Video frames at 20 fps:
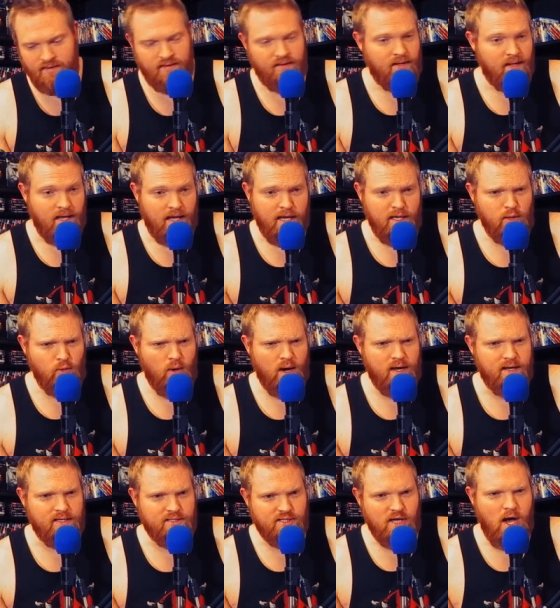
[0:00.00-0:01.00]

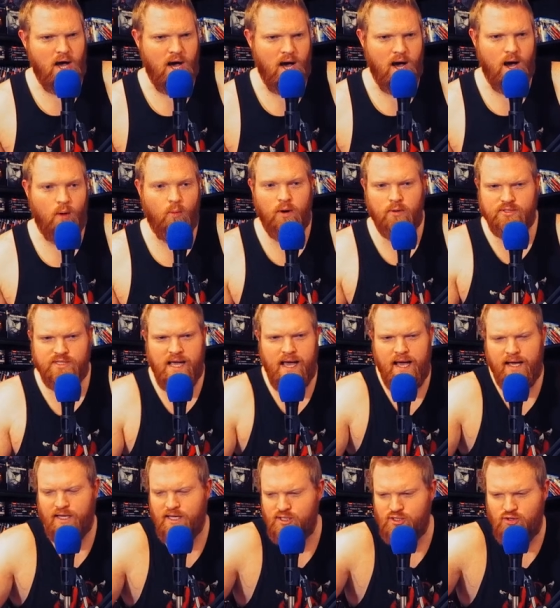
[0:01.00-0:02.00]
Anyways, where was I at?
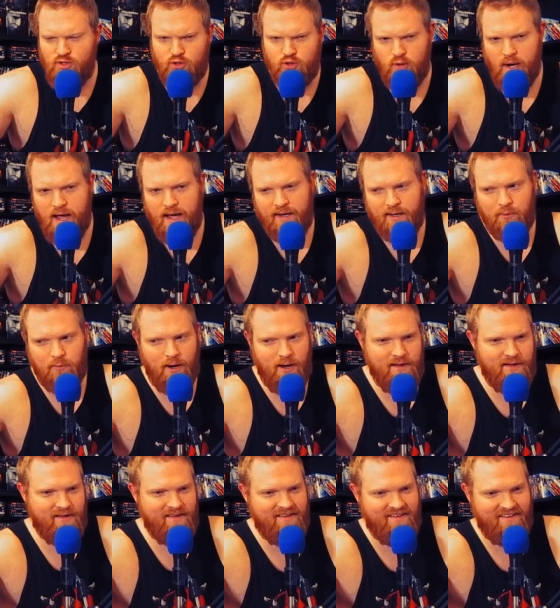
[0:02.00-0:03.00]
Kiss of the Dragon,
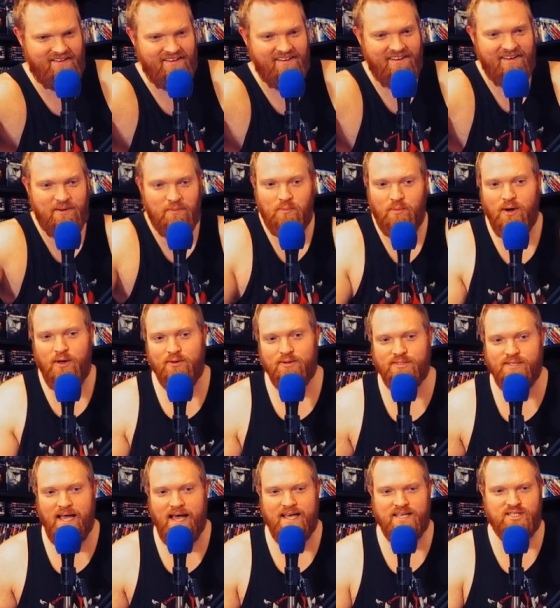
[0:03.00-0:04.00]
right? Brother's
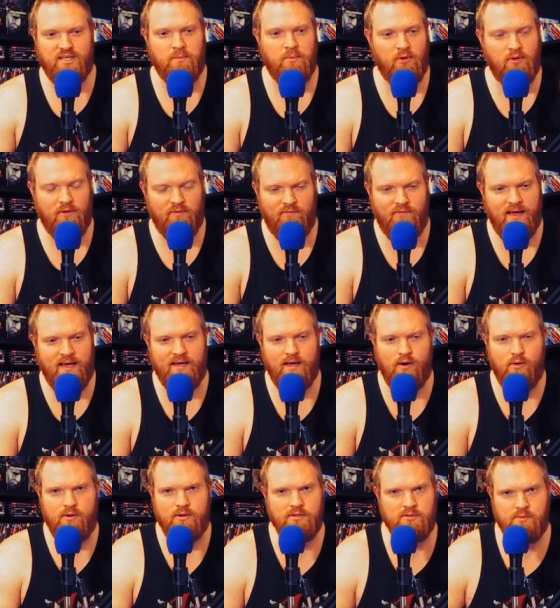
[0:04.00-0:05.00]
asking where the
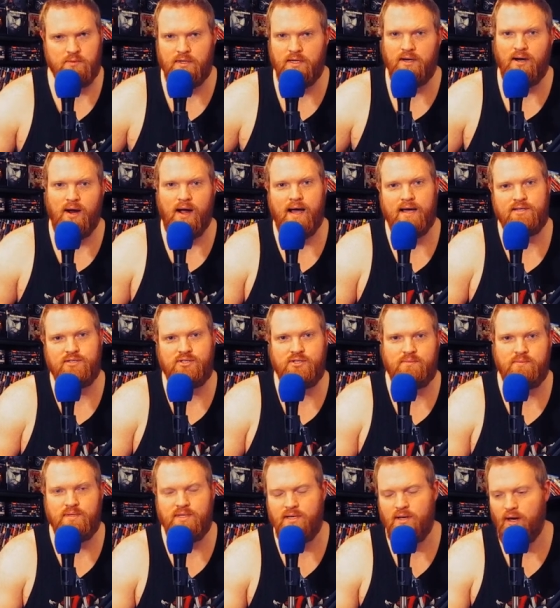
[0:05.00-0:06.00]
Fago is. We're getting our
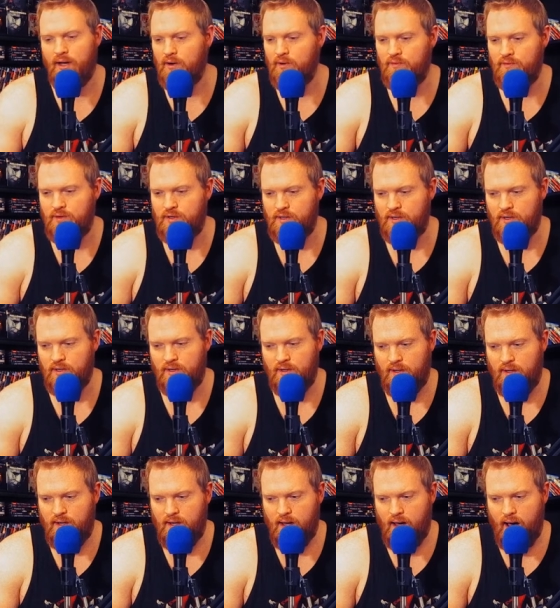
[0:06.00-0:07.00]
ICP on over here.
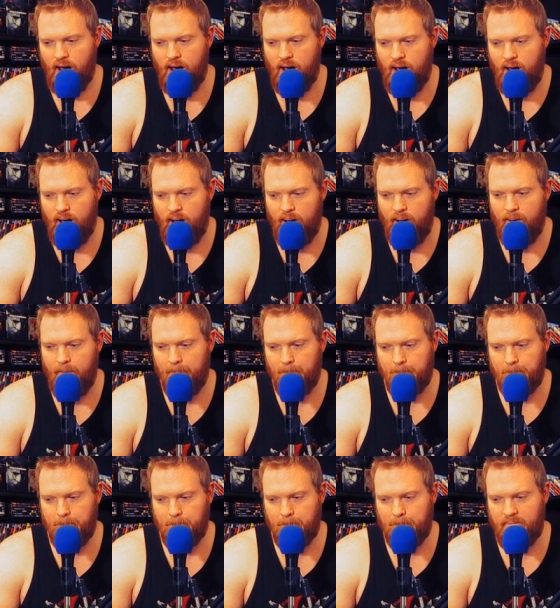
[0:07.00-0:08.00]

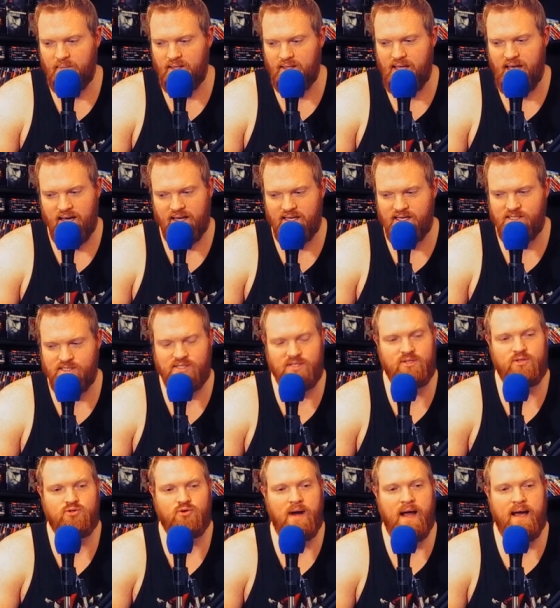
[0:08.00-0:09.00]
Yeah, Kiss of the
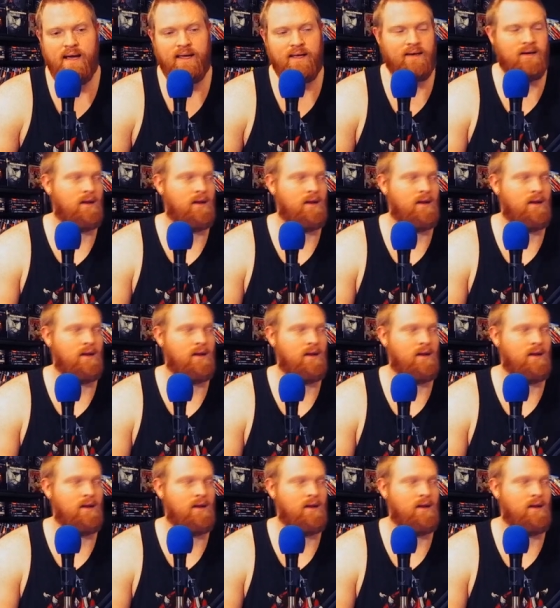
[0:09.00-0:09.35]
Dragon.